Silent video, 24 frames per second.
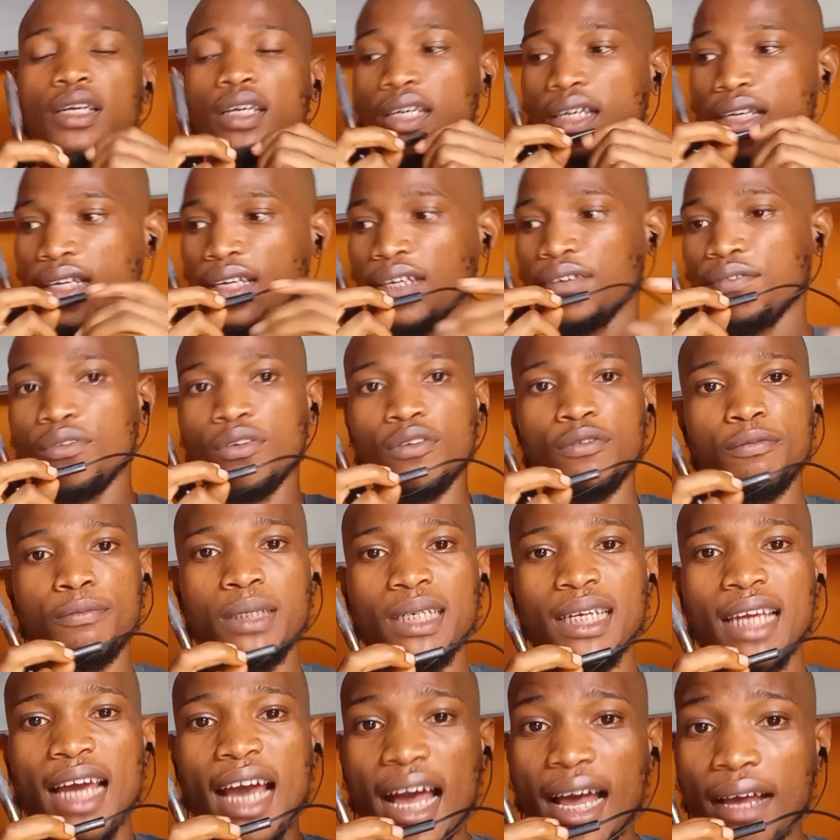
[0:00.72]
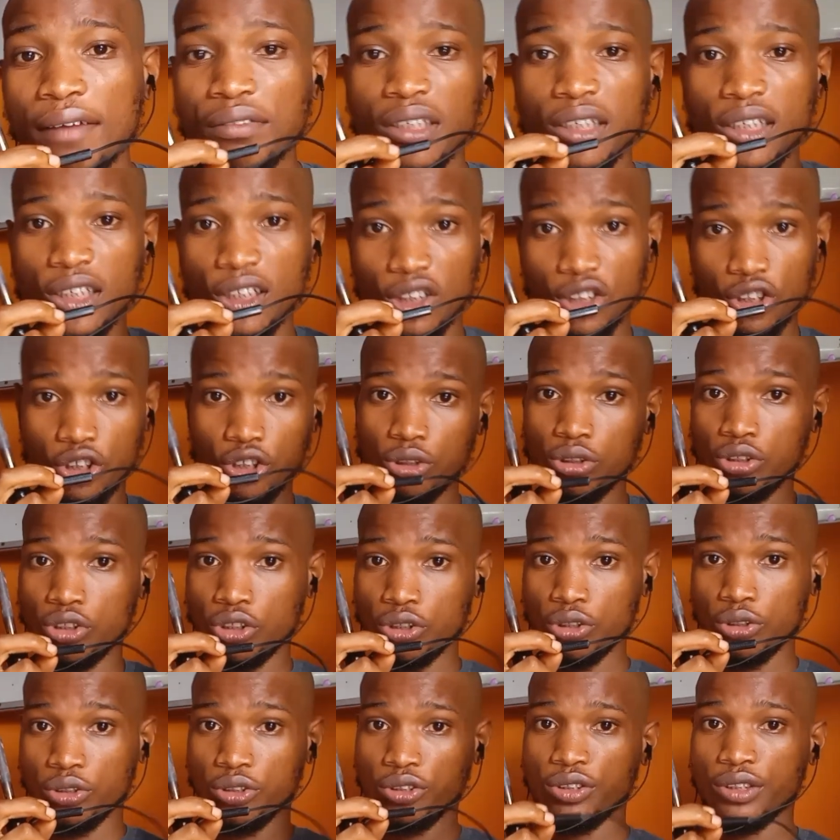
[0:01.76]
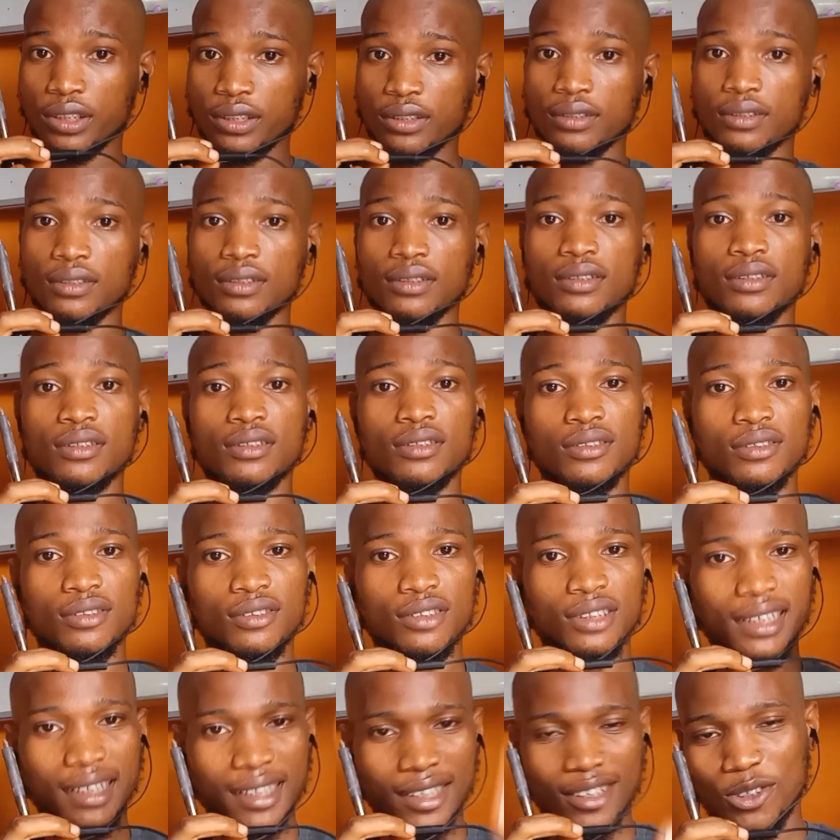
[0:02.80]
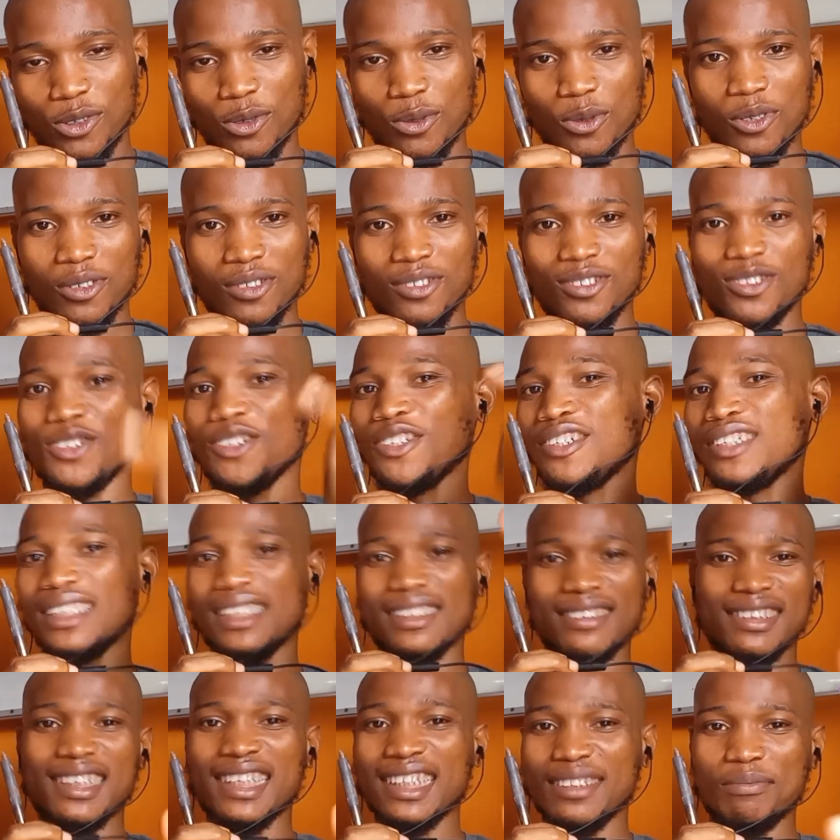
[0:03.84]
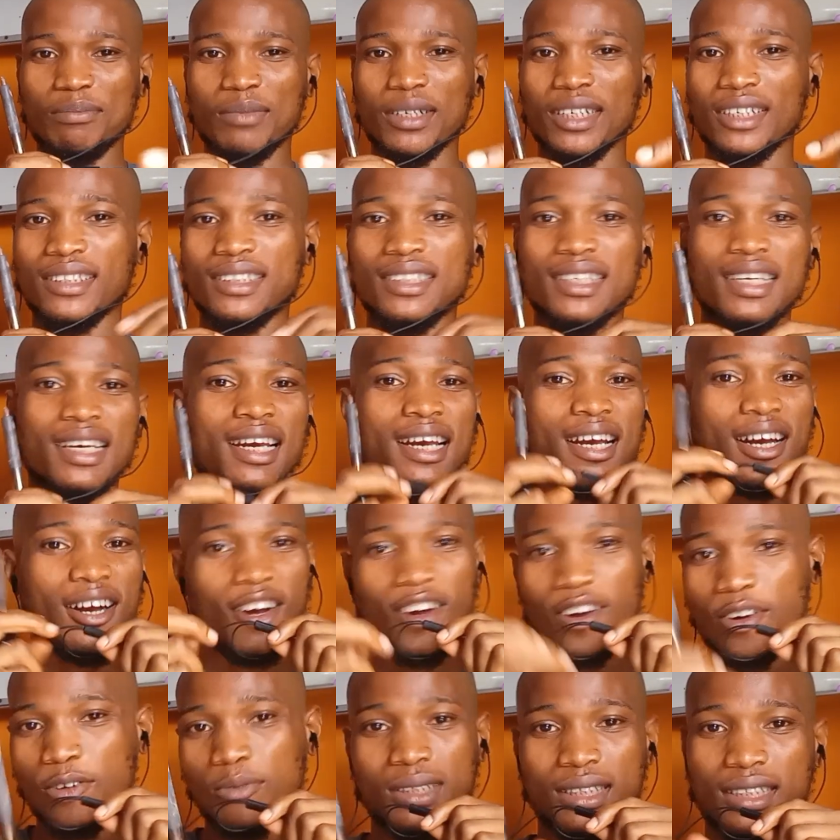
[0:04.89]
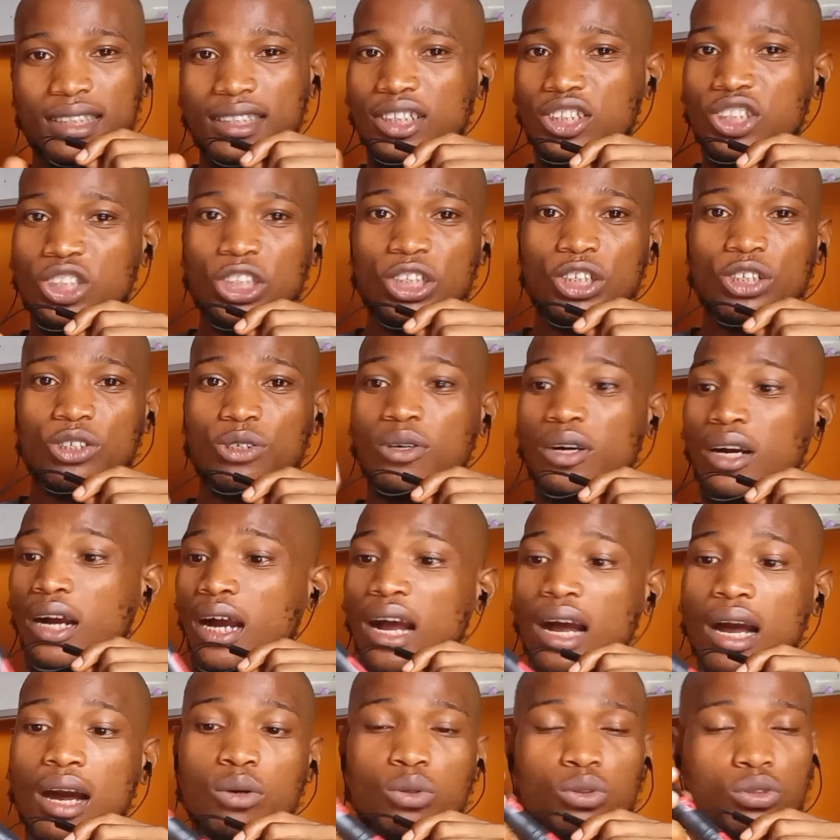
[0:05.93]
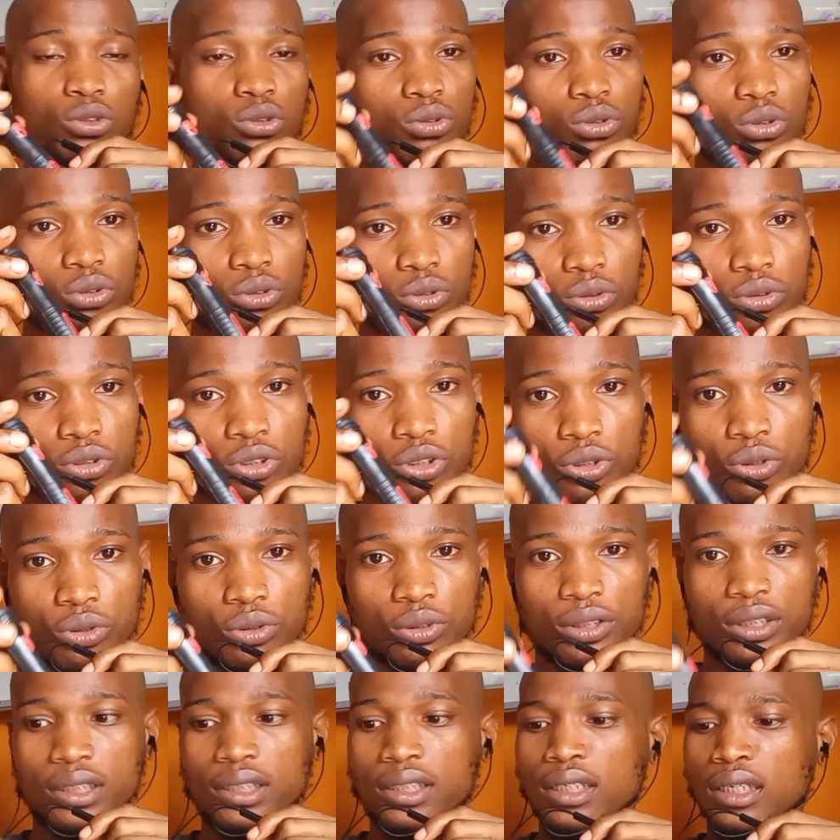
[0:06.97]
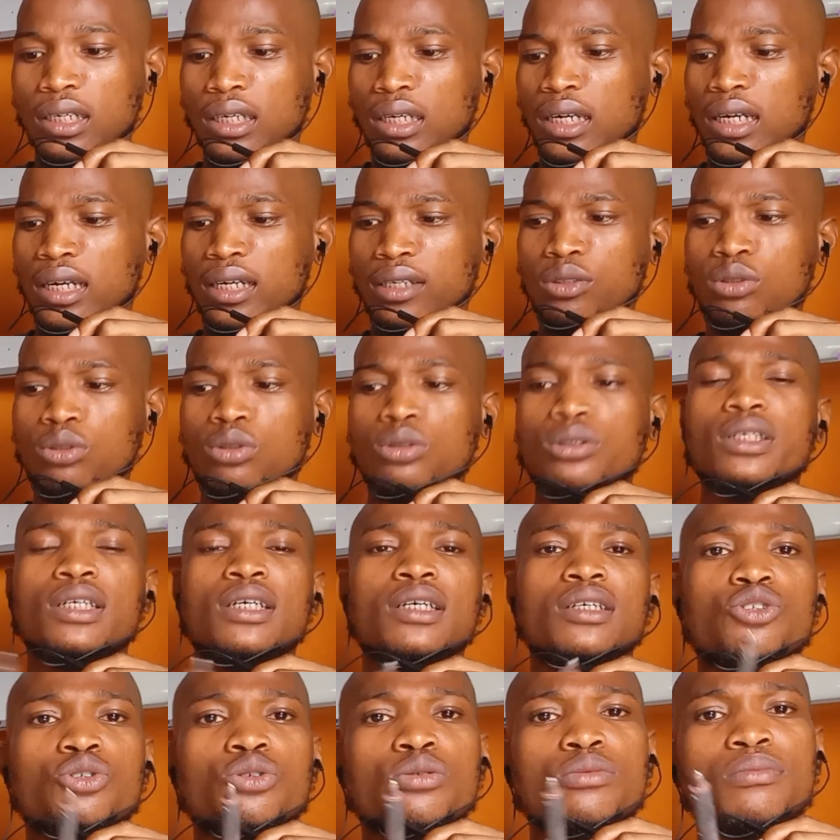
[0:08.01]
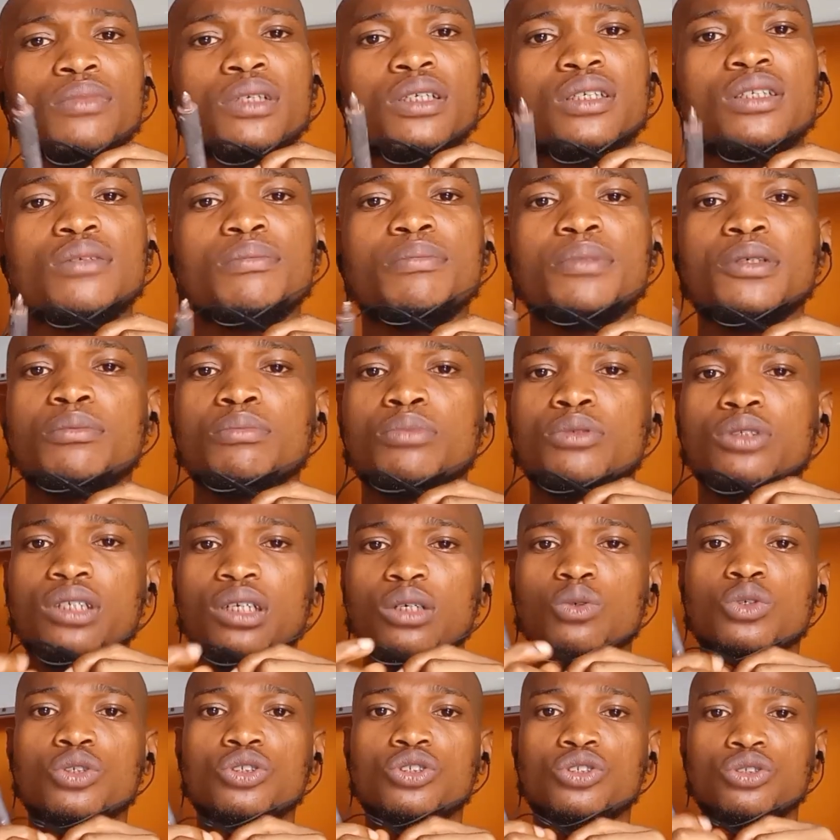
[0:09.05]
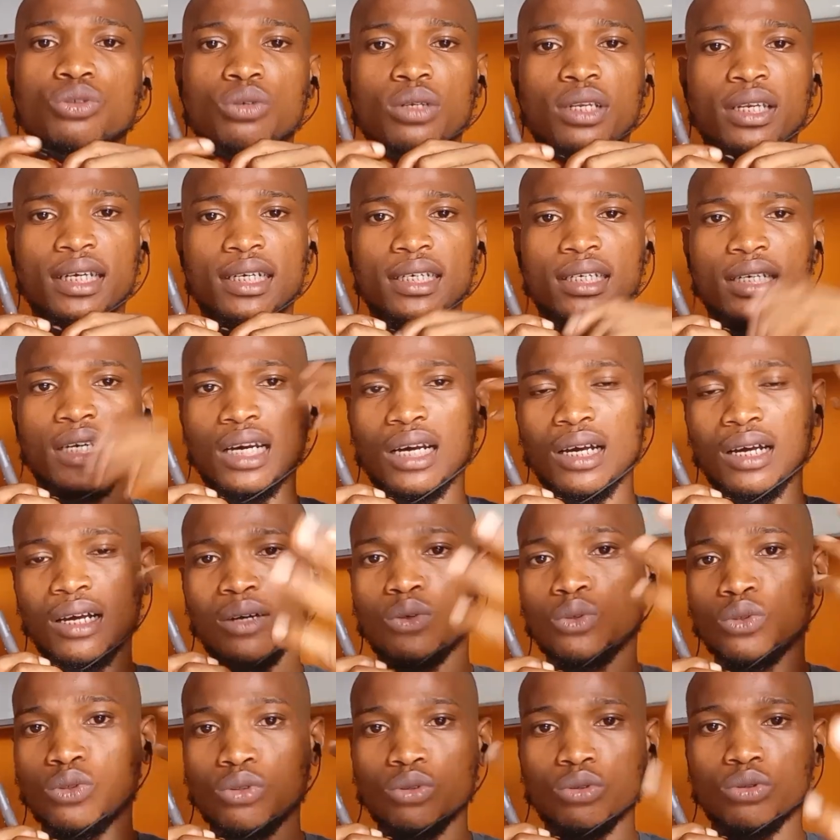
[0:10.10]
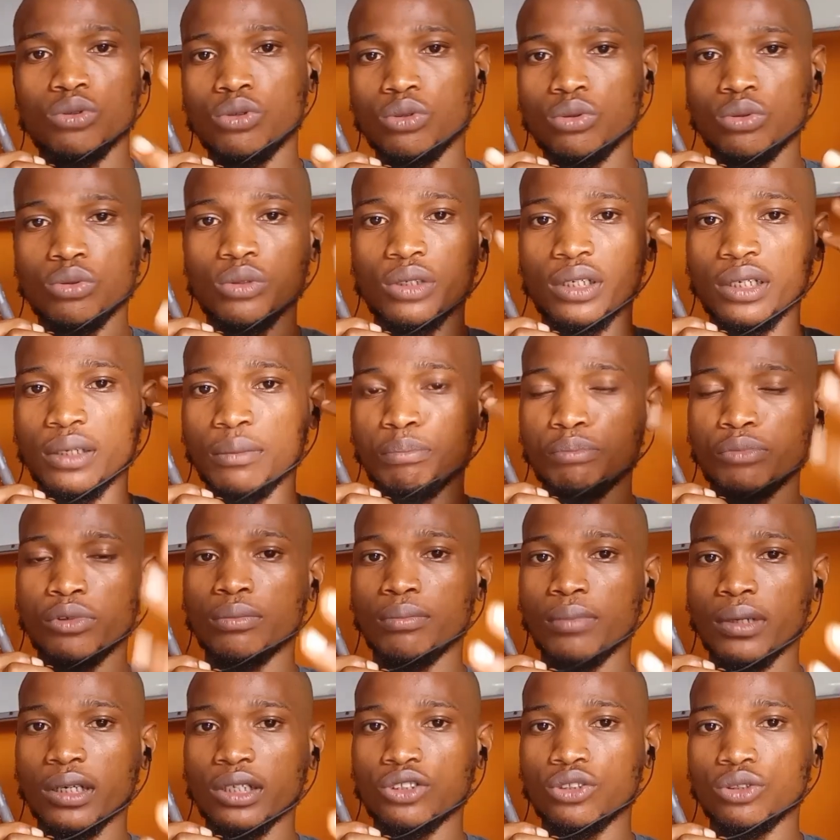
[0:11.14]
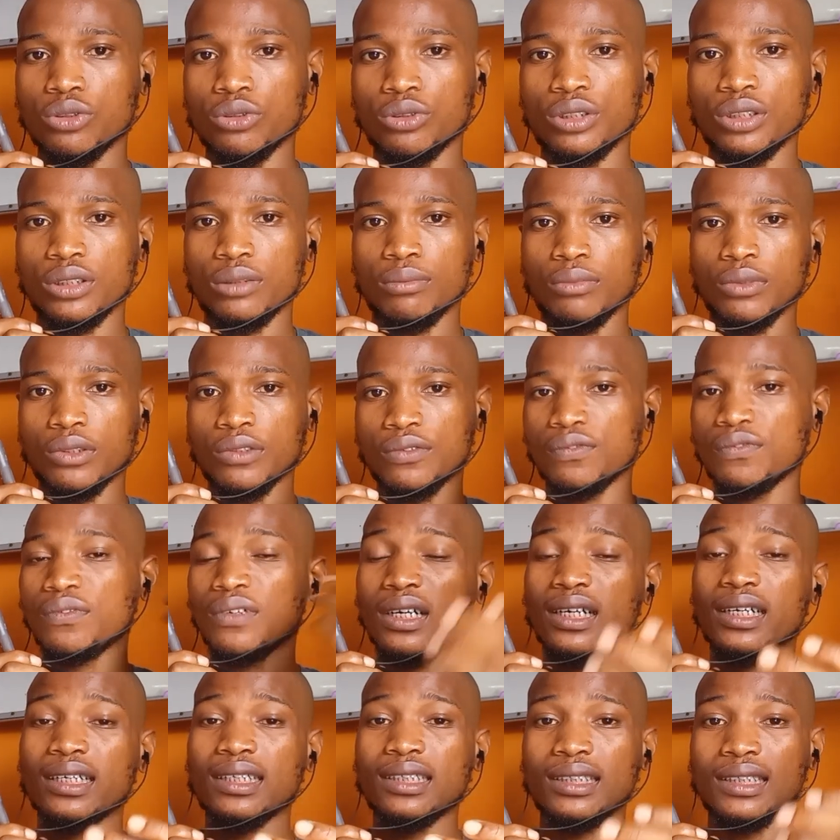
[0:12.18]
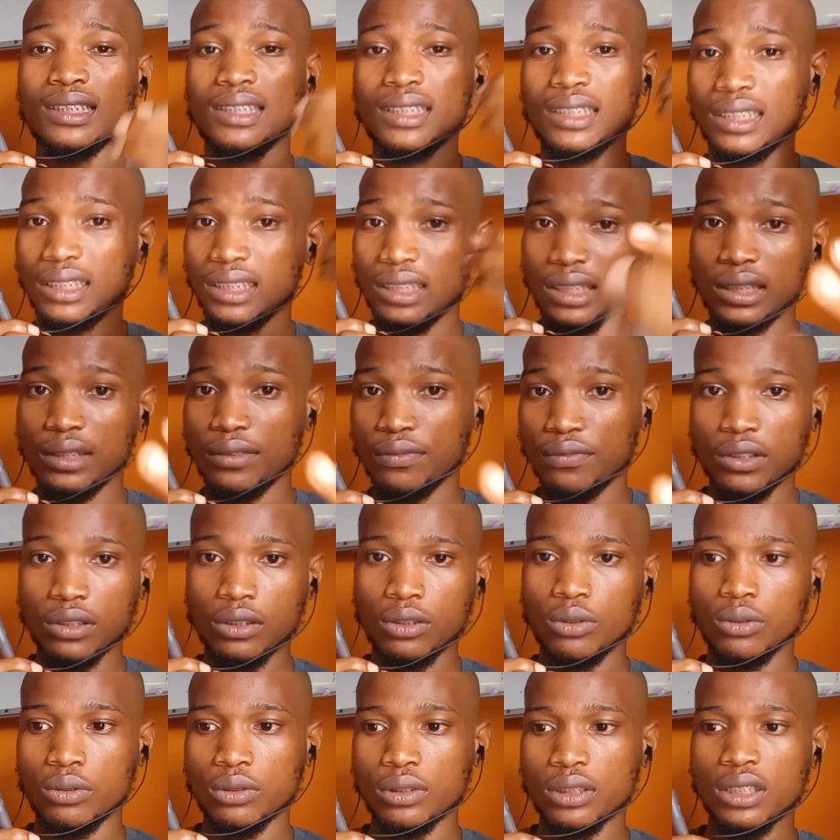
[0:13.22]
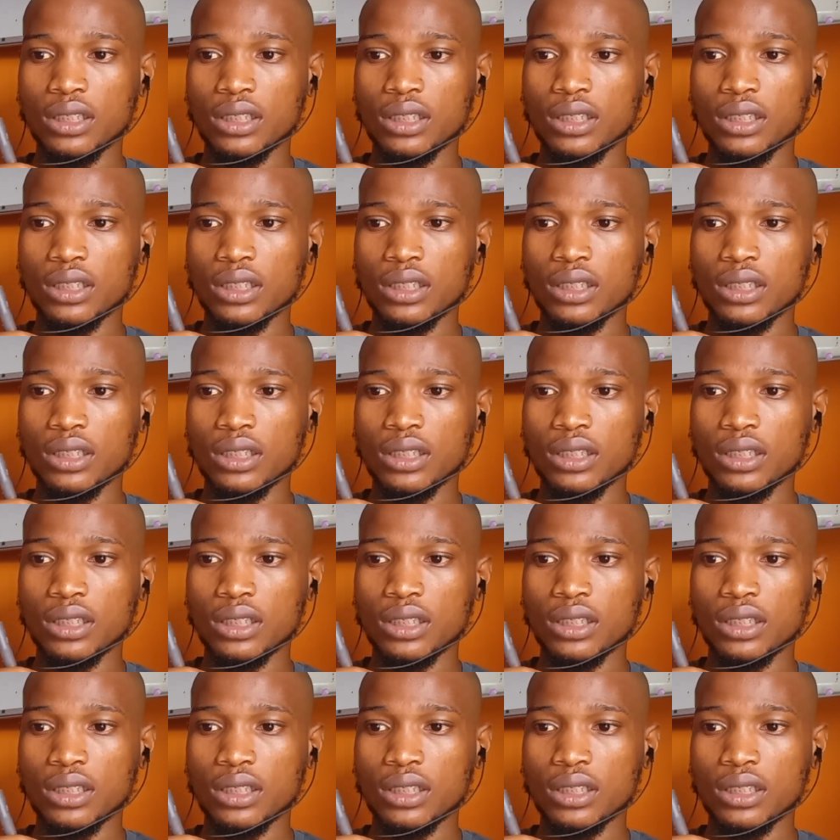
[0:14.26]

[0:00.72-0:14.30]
If you've been having issues soldering, guess what? You're on the right page. I'll be teaching you how to do soldering. I know there are so many people that wants to learn how to do a proper soldering but find it difficult.